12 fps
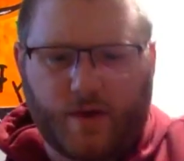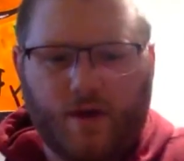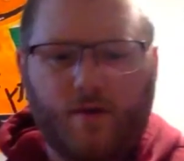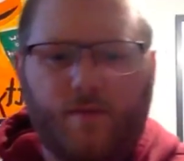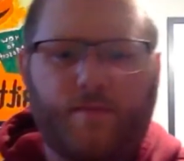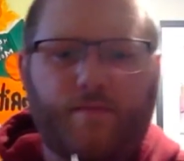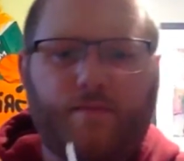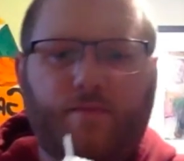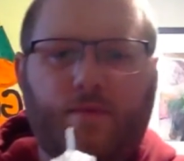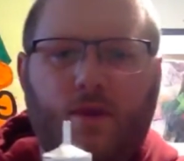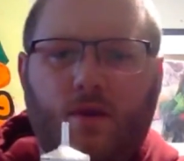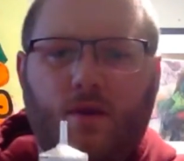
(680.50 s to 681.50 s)

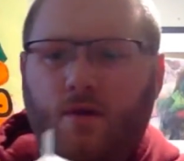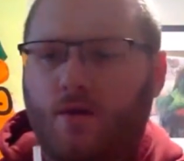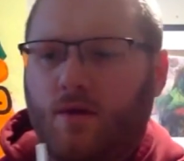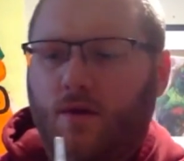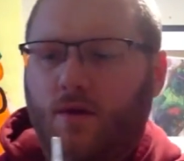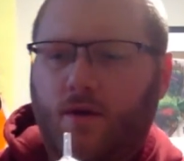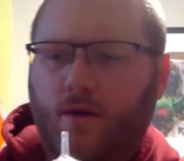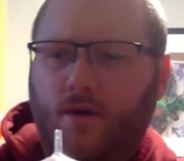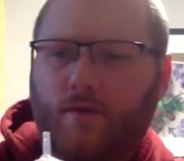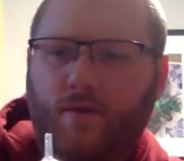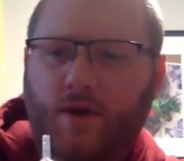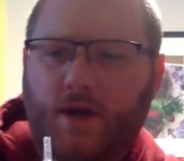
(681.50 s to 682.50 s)
go. All
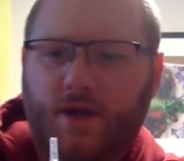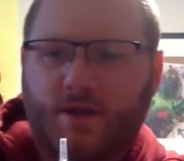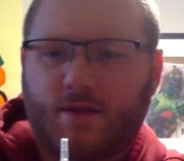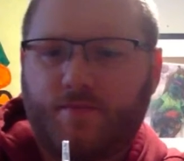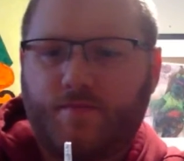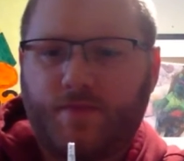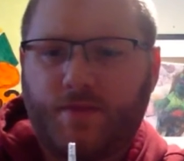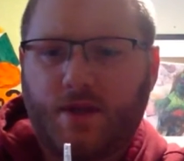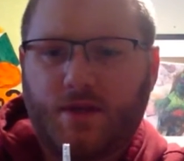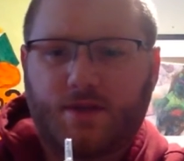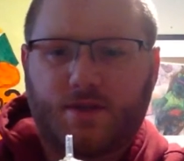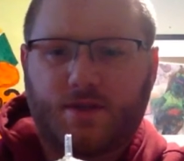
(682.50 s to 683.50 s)
right.
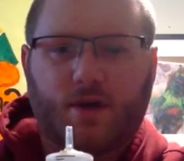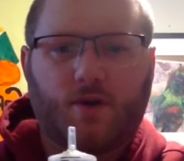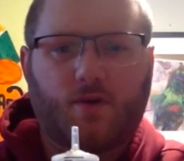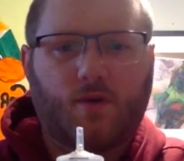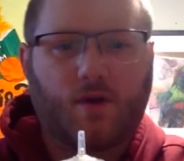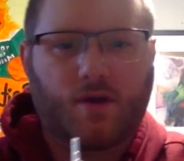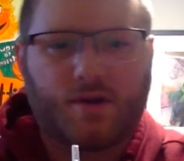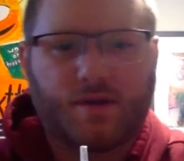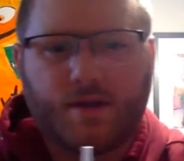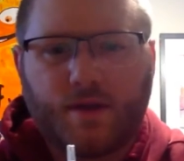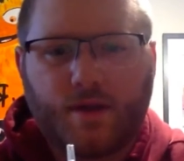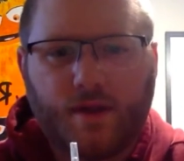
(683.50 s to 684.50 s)
So our
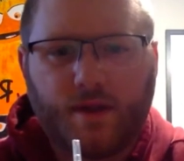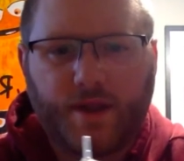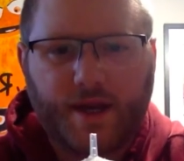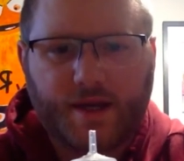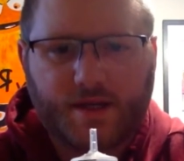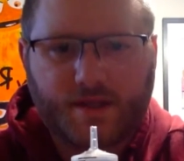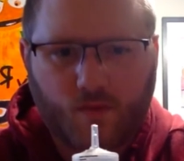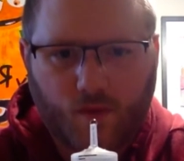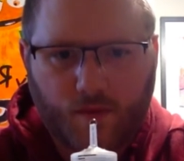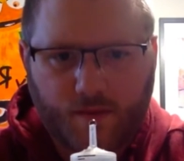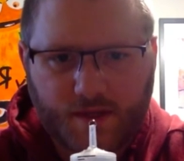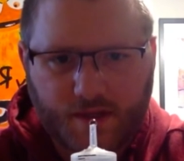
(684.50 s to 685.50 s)
next
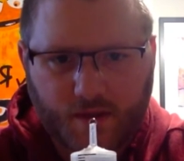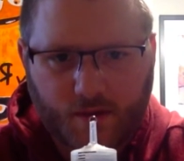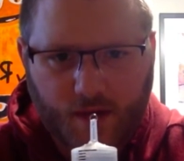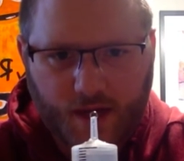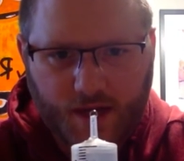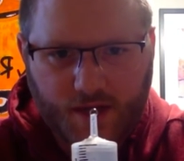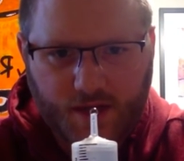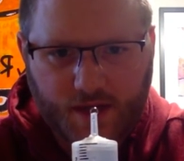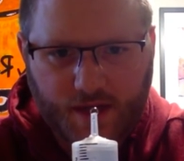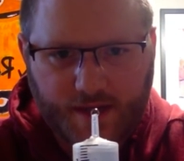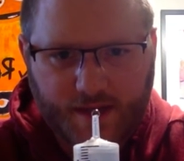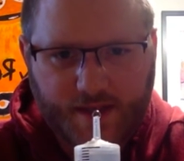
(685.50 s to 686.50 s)
warmest location
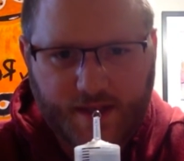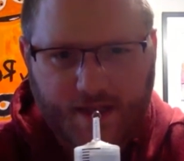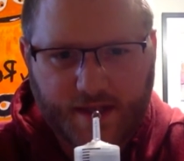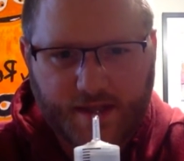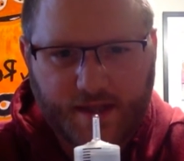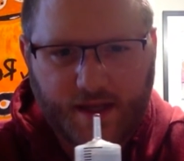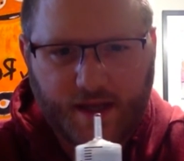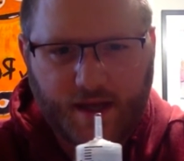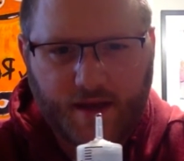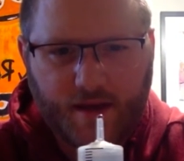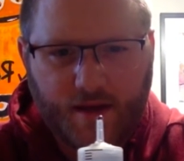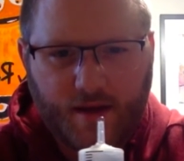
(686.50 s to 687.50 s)
at 60
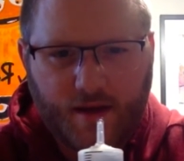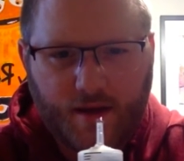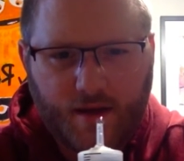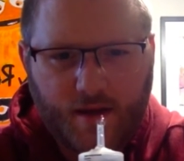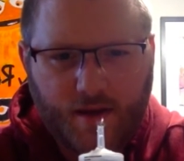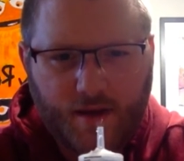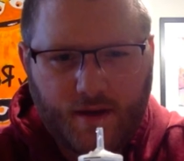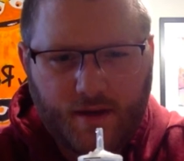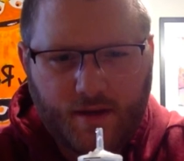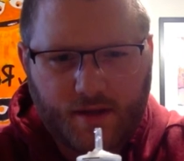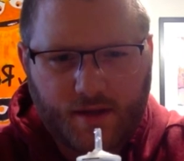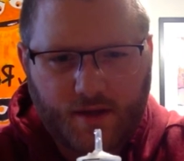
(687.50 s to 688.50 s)

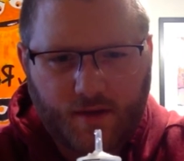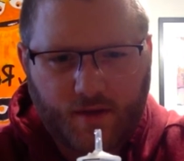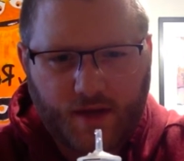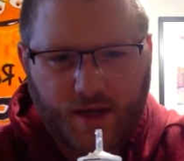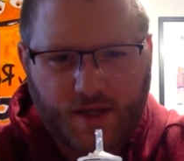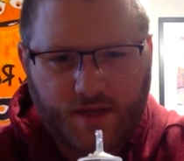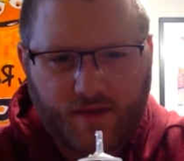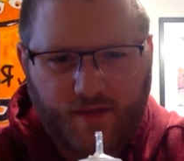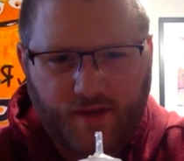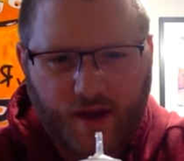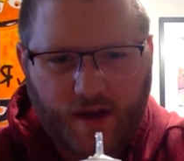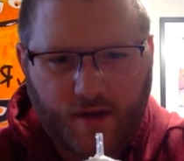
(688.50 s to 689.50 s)
degrees
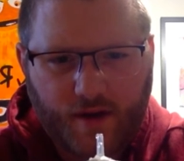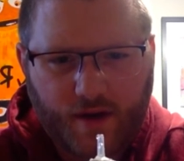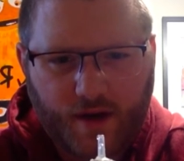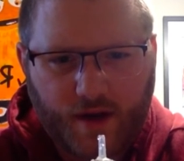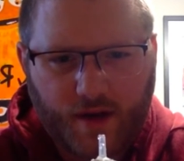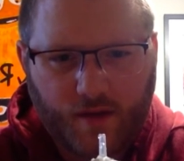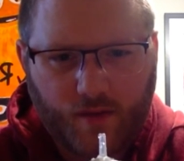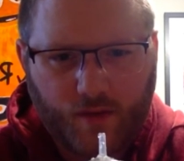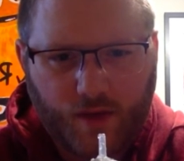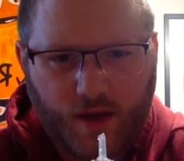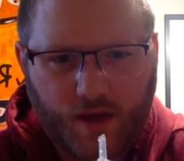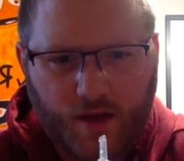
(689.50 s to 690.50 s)
Fahrenheit,
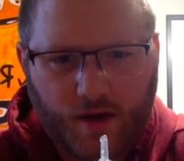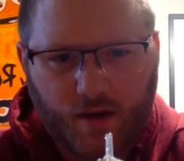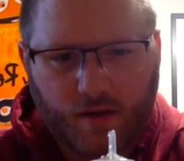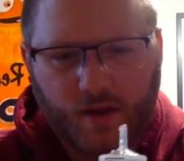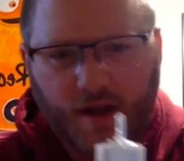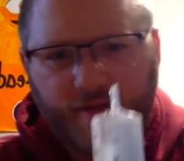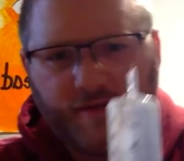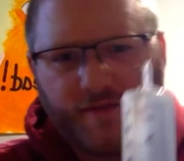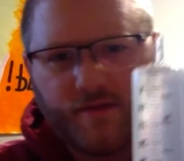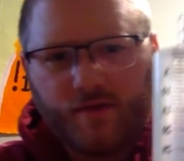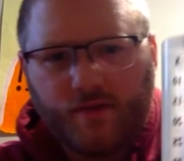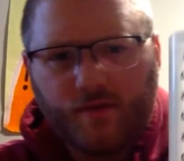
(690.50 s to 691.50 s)
we are
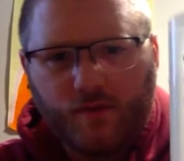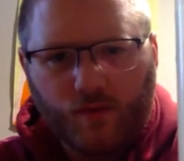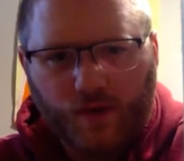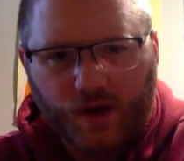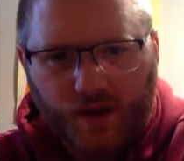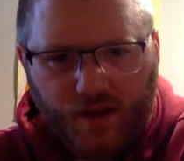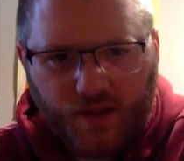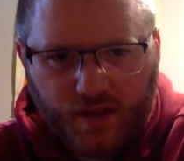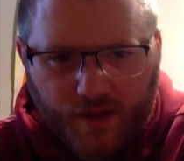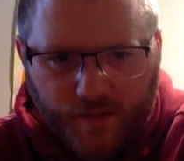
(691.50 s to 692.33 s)
left with